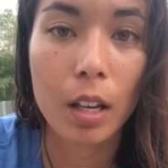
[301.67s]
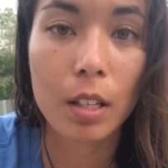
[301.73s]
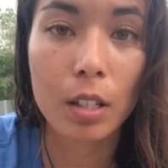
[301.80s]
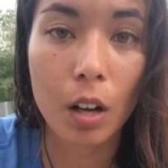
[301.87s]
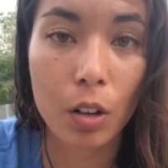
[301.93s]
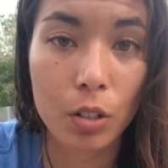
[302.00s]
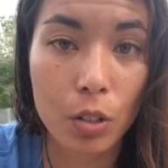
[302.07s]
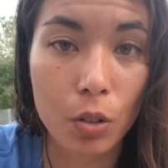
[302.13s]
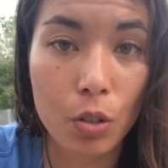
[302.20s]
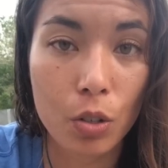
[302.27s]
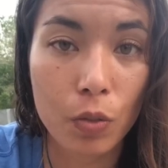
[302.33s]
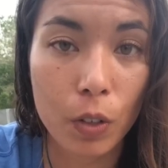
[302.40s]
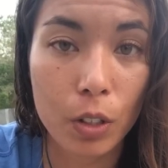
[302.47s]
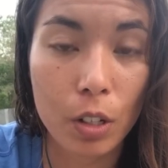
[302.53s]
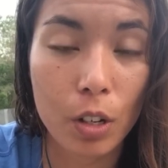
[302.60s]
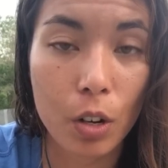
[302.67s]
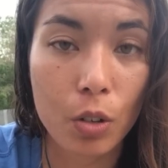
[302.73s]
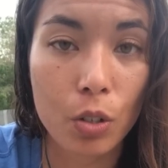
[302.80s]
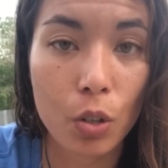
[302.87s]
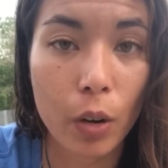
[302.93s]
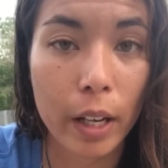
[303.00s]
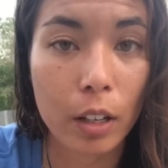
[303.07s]
It's also useful to know
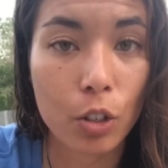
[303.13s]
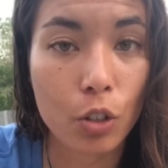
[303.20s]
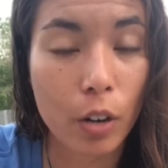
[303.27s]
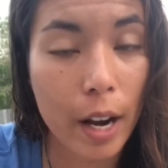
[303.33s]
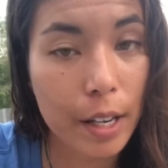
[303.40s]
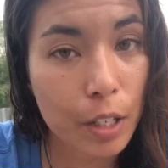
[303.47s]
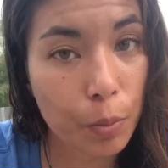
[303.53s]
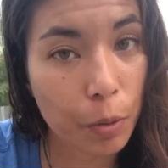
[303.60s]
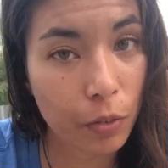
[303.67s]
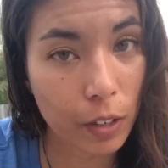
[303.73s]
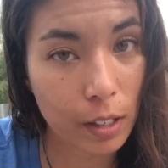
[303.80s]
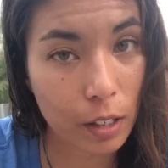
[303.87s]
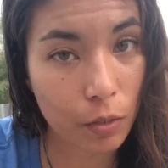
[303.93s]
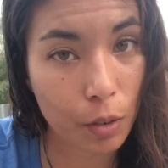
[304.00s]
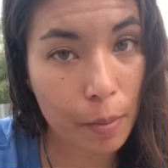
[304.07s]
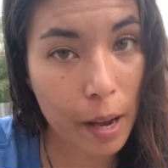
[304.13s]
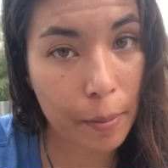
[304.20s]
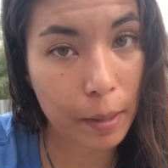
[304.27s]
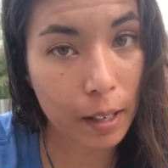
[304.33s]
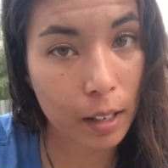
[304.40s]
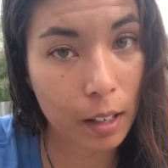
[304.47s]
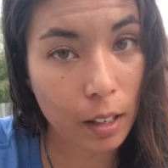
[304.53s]
so I can try to prevent it from
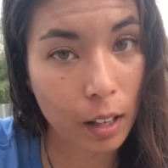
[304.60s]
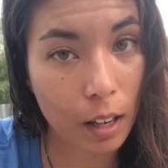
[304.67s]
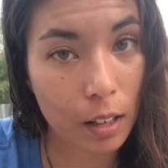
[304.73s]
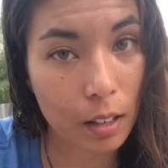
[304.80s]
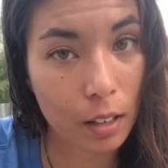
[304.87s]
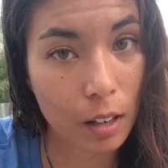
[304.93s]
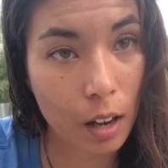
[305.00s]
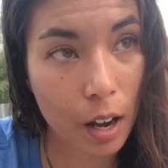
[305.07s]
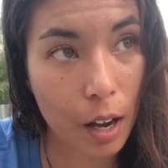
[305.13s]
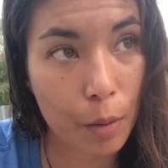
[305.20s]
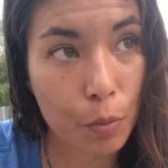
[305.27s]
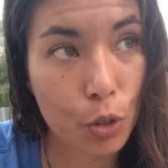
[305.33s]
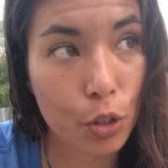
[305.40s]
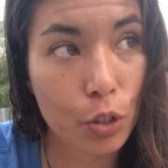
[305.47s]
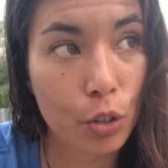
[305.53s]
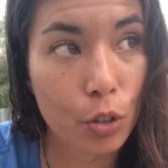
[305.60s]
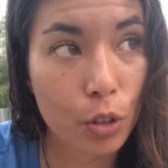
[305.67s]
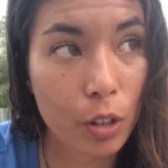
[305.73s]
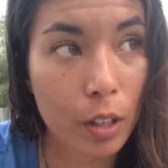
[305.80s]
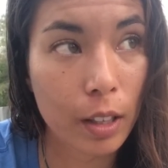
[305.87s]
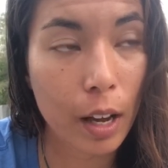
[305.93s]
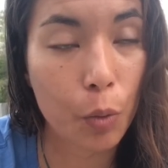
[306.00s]
happening again. I'm
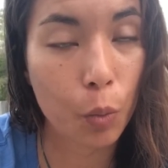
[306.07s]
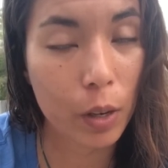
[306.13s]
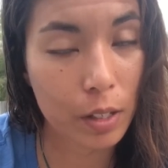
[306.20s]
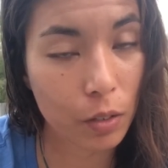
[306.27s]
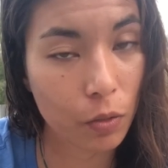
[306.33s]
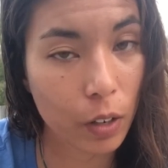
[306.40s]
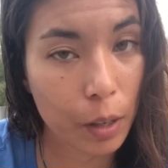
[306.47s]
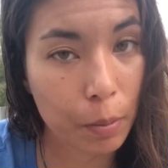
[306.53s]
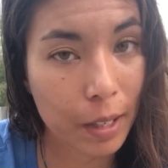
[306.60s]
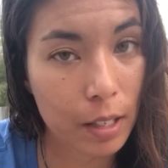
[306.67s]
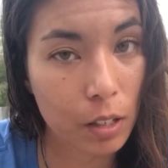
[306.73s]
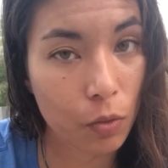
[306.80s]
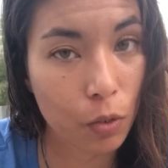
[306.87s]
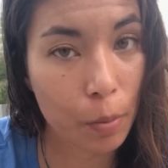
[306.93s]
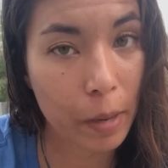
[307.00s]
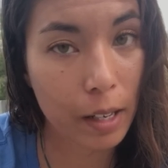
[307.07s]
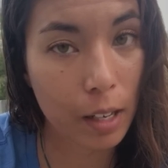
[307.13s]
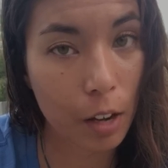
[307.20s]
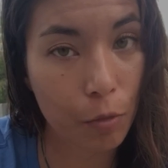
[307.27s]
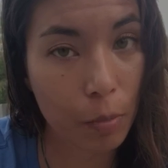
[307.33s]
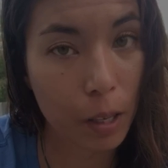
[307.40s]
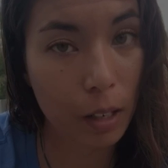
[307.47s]
sure that wasn't very pleasant for my
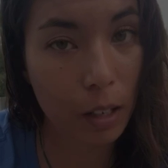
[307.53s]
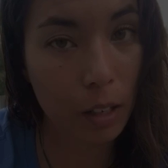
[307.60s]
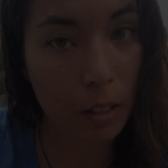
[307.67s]
dive buddy.